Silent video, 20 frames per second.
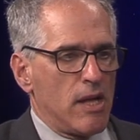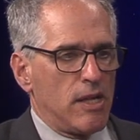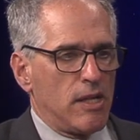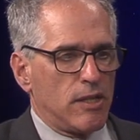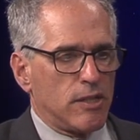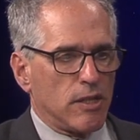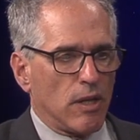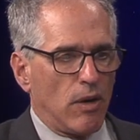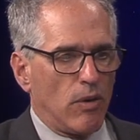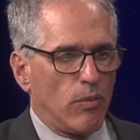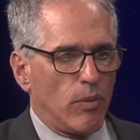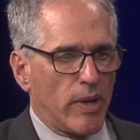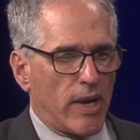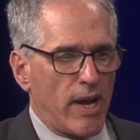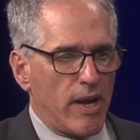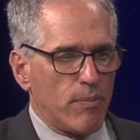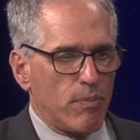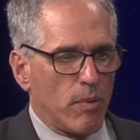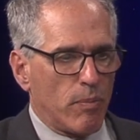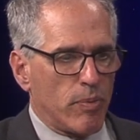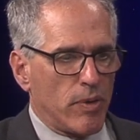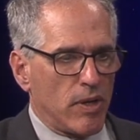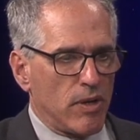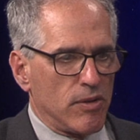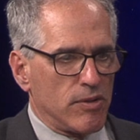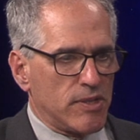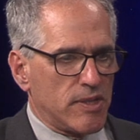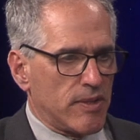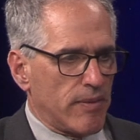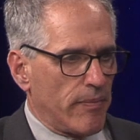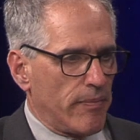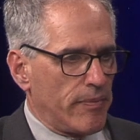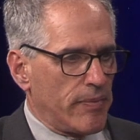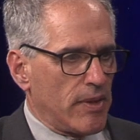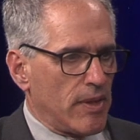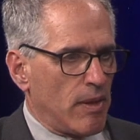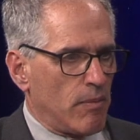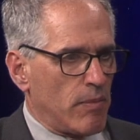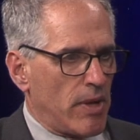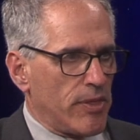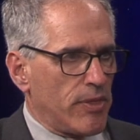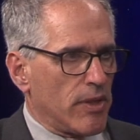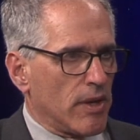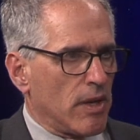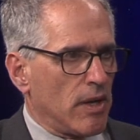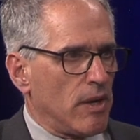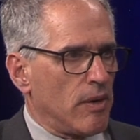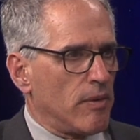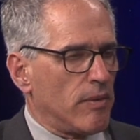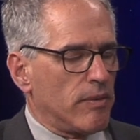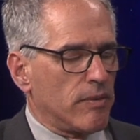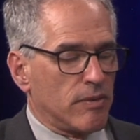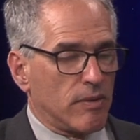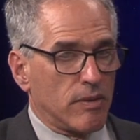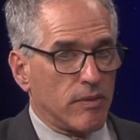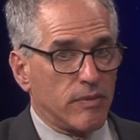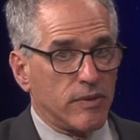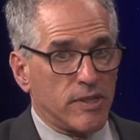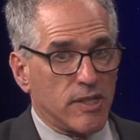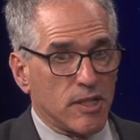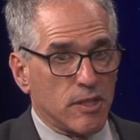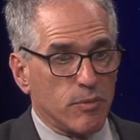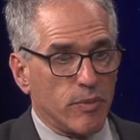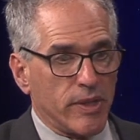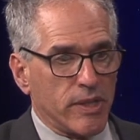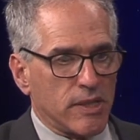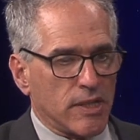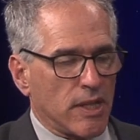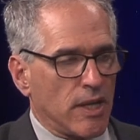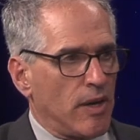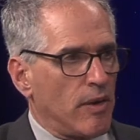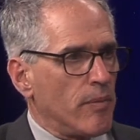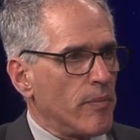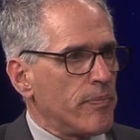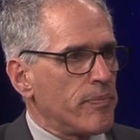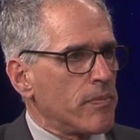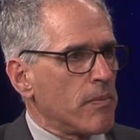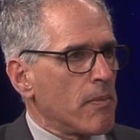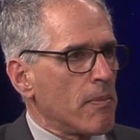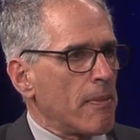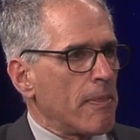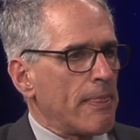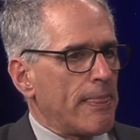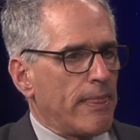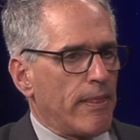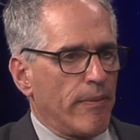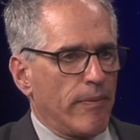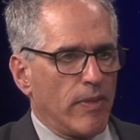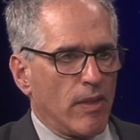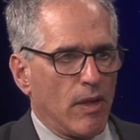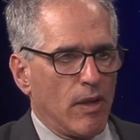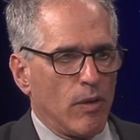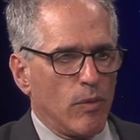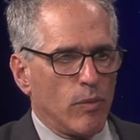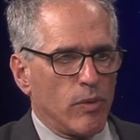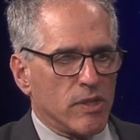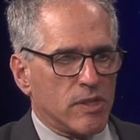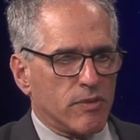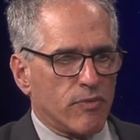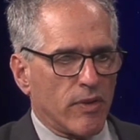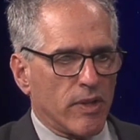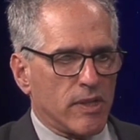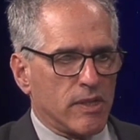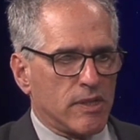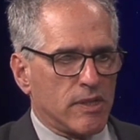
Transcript: So what I proposed a month ago or six weeks ago was for the